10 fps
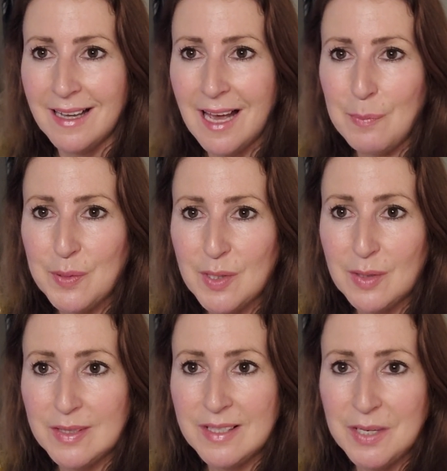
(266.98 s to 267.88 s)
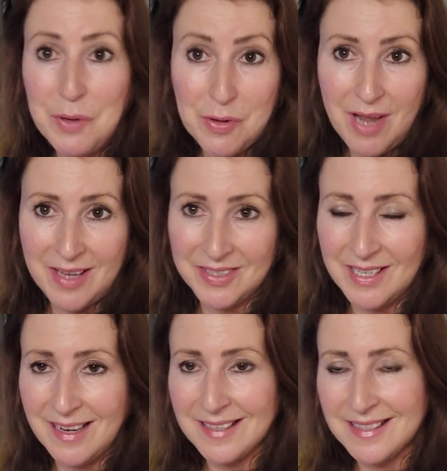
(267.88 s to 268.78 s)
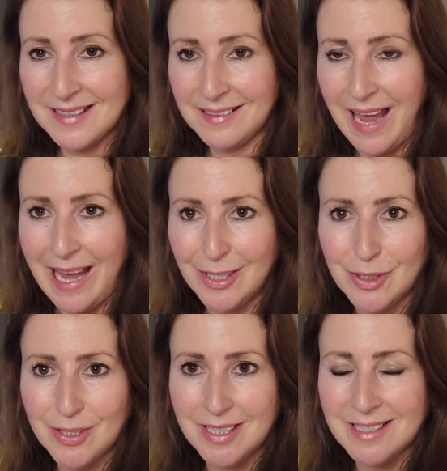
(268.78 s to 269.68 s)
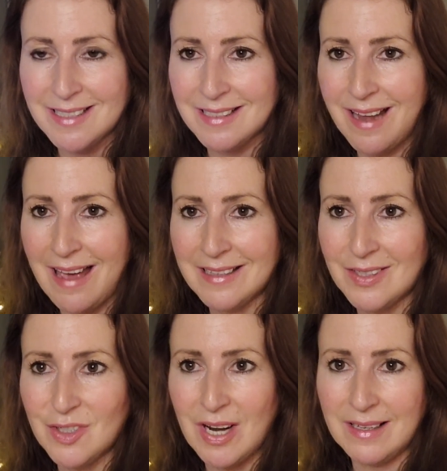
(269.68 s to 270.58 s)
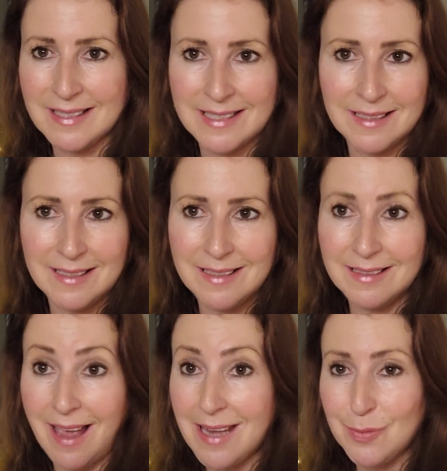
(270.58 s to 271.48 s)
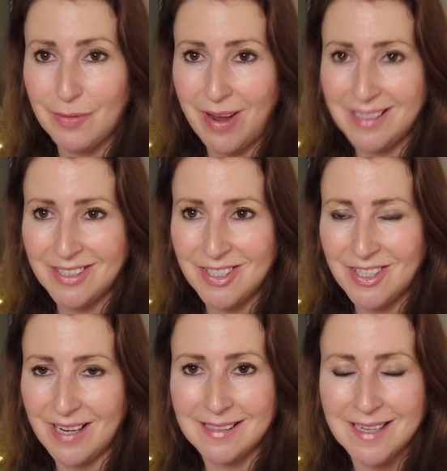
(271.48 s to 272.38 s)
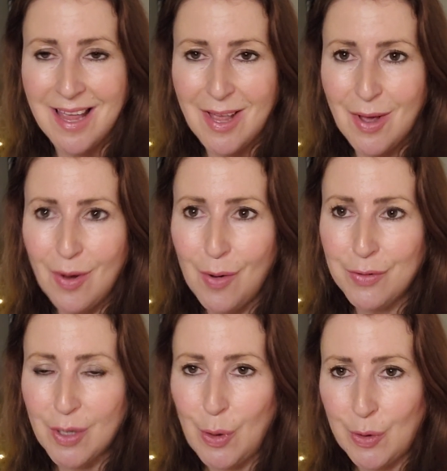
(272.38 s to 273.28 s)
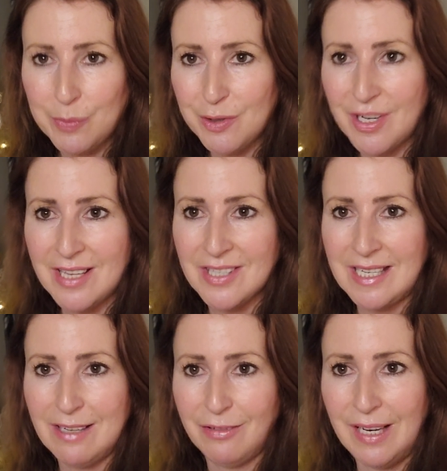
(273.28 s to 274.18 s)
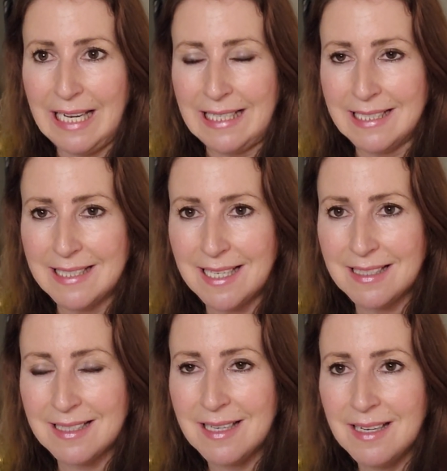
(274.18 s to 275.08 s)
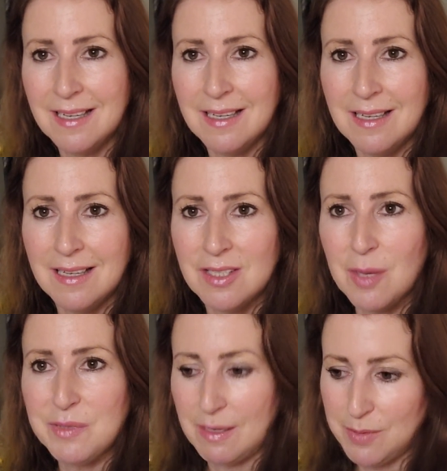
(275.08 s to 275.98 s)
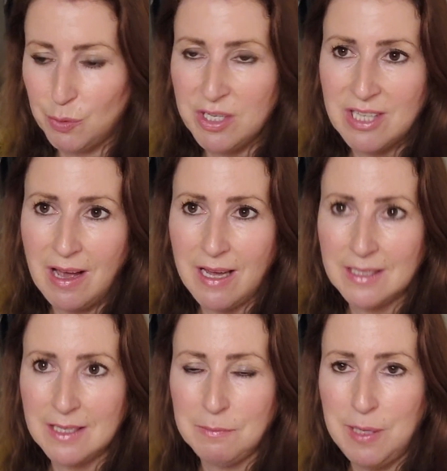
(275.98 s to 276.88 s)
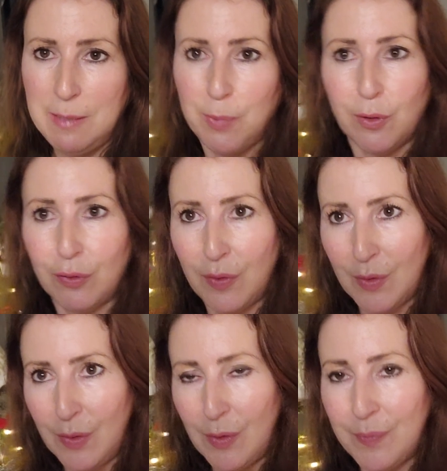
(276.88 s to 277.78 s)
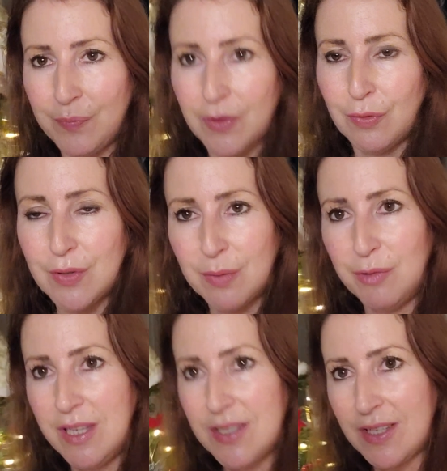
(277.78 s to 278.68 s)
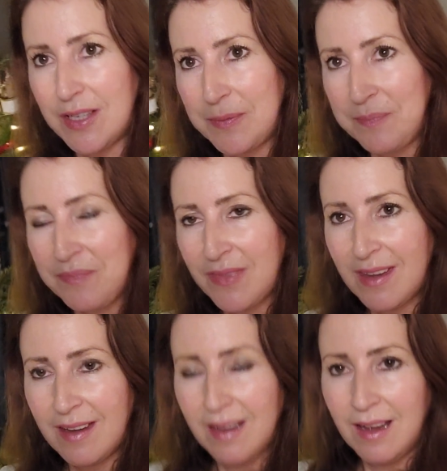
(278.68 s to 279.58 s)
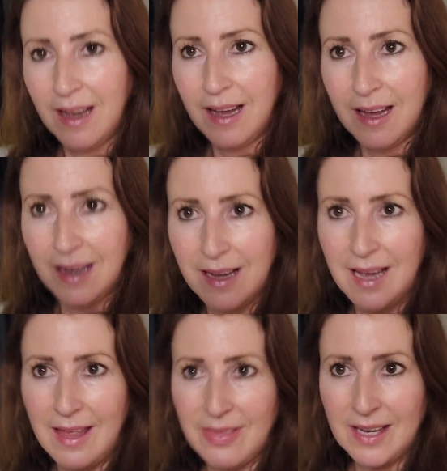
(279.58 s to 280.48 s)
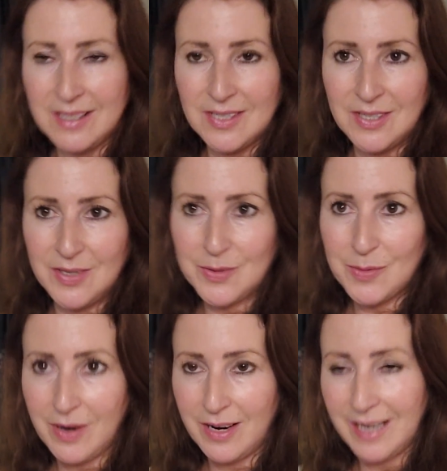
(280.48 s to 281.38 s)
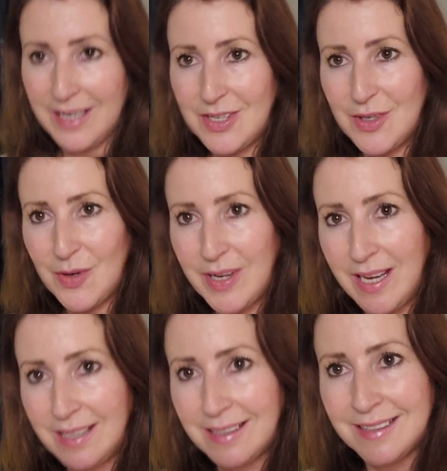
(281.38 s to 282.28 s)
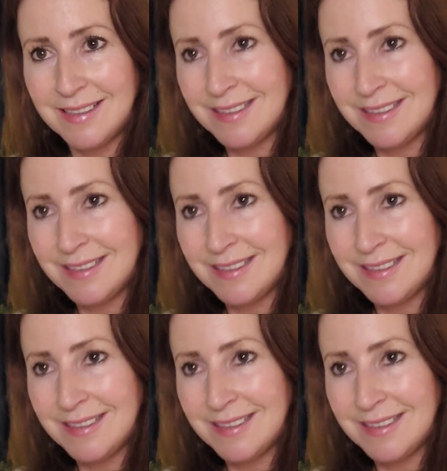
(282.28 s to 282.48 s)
absolute zero nastiness and hatred and jealousy and revenge and all the horrible nasty feelings that sometimes reside in people for some reason, and that you are enjoying